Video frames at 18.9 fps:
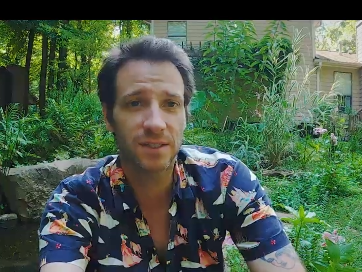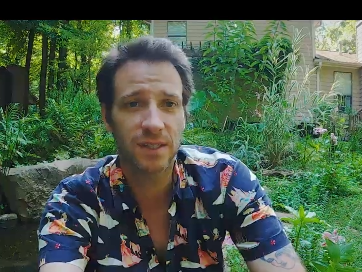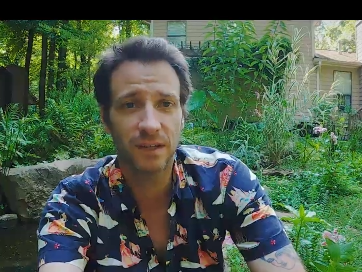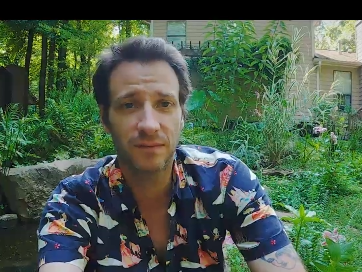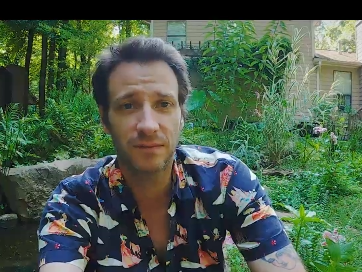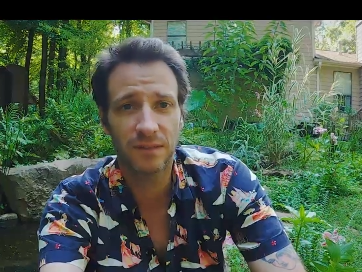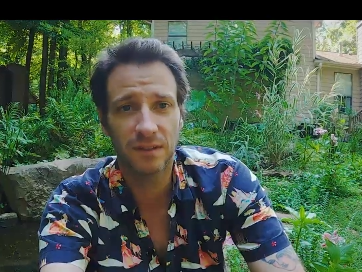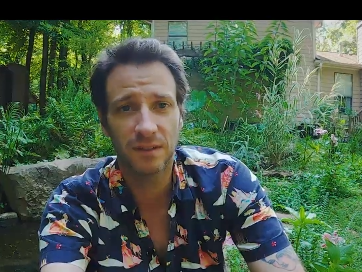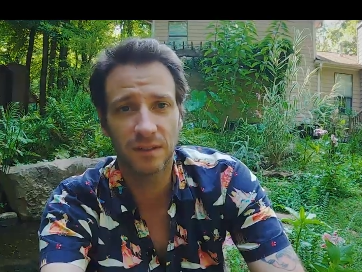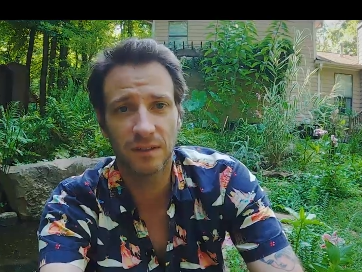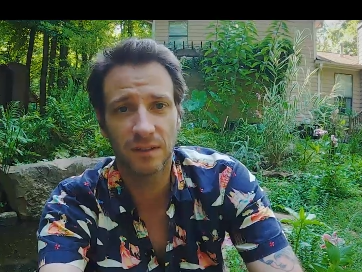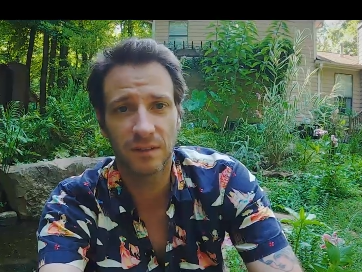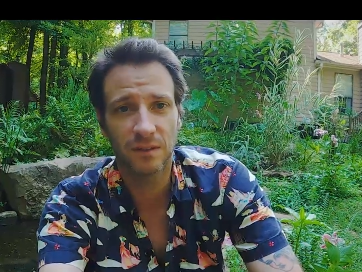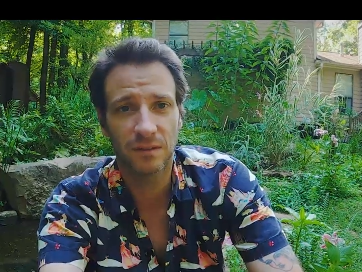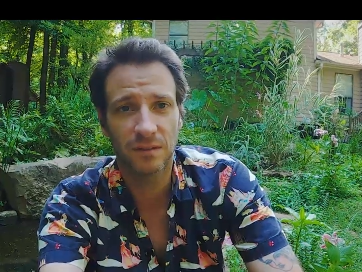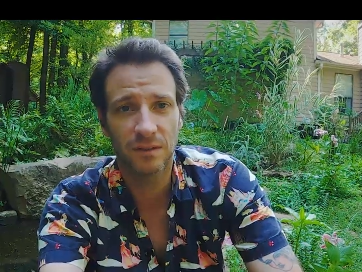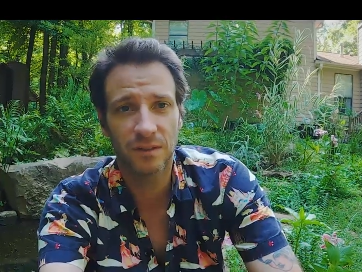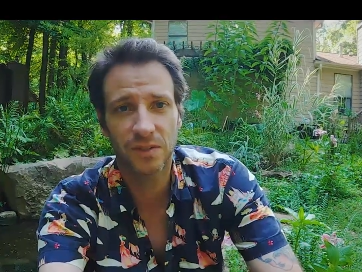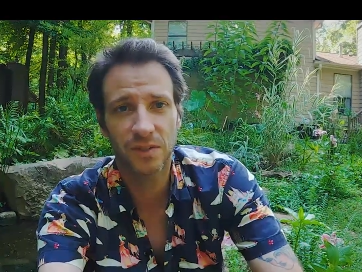safety.
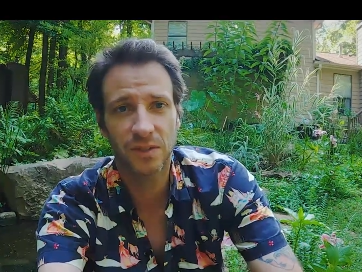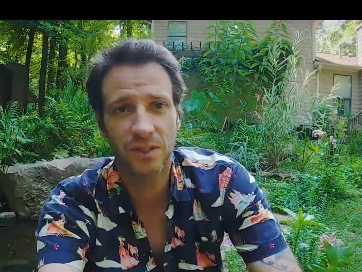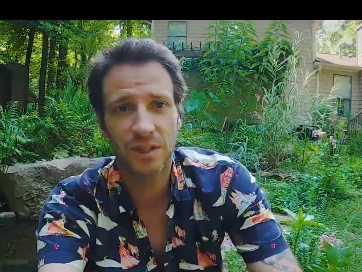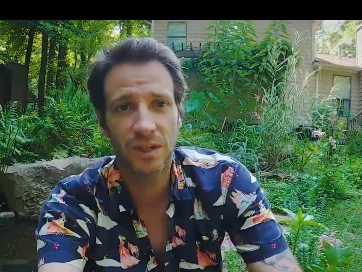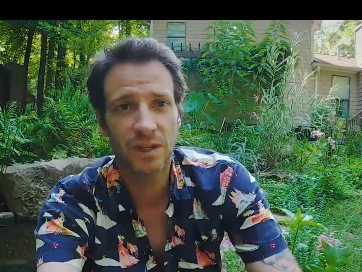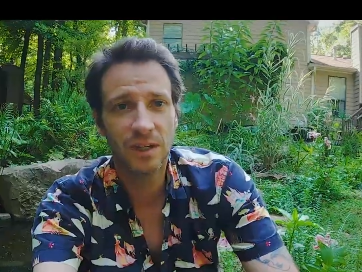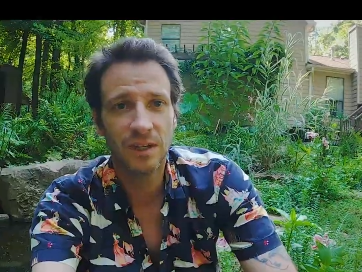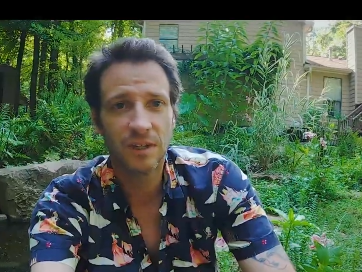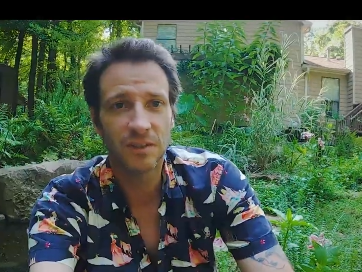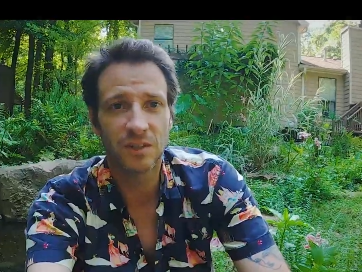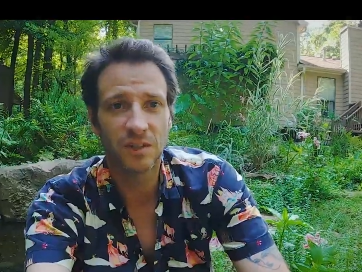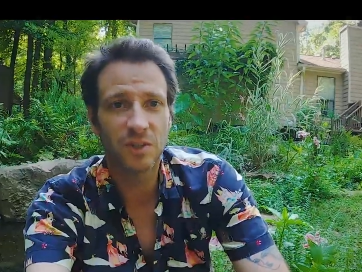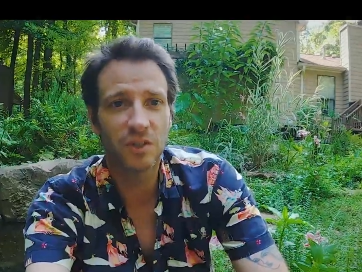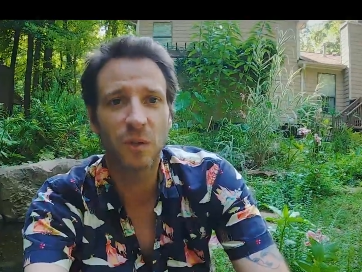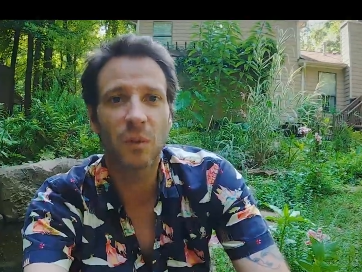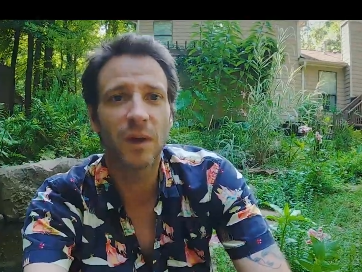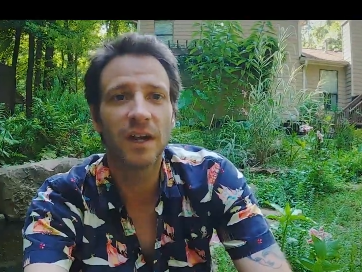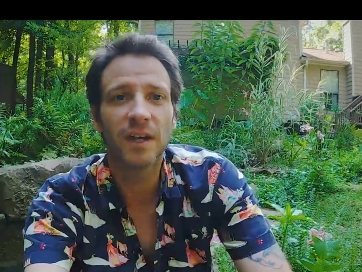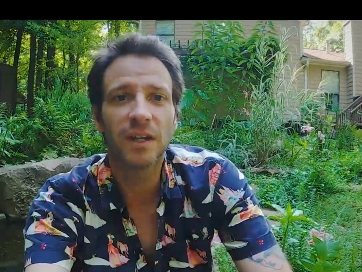There's
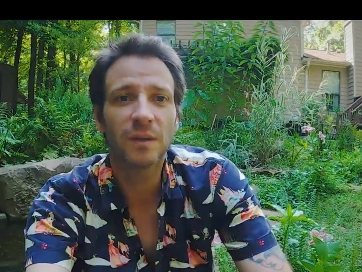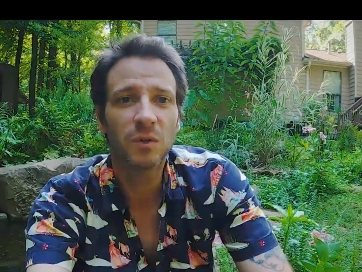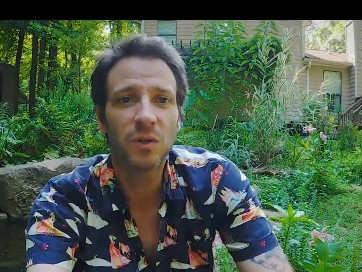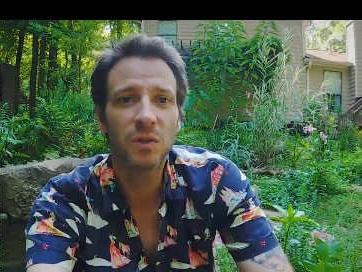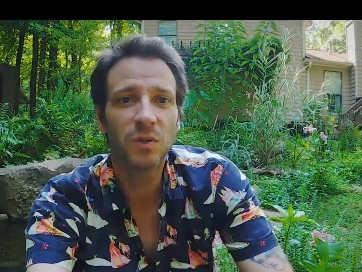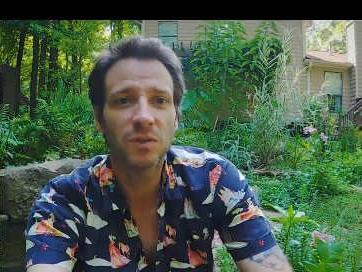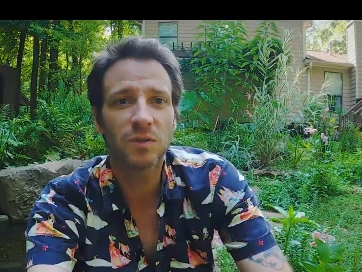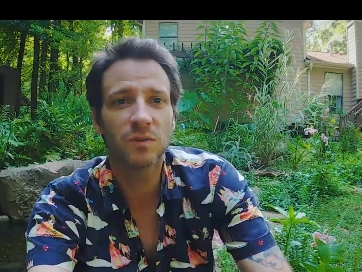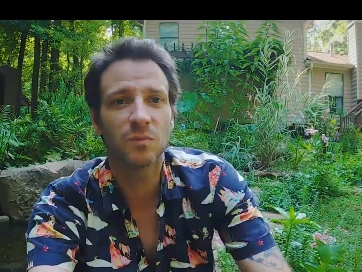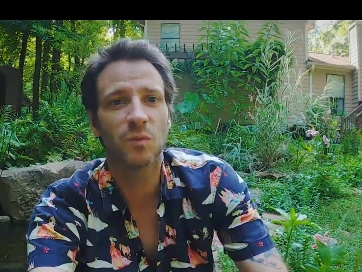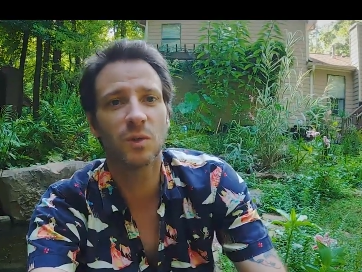no animal